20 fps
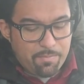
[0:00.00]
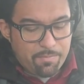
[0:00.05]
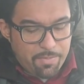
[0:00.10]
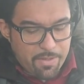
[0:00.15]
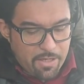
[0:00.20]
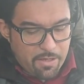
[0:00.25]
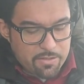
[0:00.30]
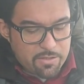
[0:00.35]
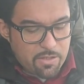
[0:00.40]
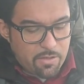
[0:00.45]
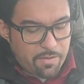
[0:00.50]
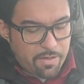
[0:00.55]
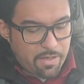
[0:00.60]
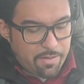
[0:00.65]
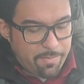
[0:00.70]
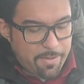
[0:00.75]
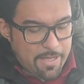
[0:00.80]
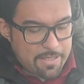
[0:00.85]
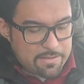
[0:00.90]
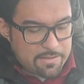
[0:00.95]
bigger towing
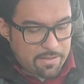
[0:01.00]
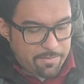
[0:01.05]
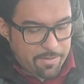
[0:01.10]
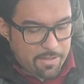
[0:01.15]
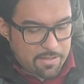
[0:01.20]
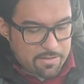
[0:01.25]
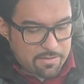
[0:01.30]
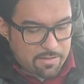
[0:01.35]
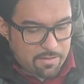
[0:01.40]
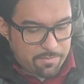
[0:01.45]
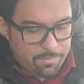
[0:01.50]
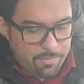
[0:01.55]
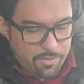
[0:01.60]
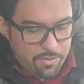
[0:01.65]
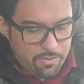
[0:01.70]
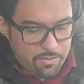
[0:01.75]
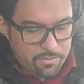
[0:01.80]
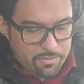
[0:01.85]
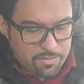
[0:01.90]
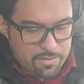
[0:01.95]
capacity because of the
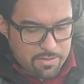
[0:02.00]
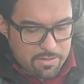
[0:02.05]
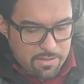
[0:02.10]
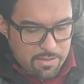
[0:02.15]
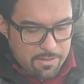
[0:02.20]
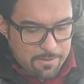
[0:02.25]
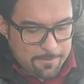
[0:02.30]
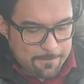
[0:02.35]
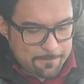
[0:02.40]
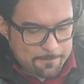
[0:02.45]
boost,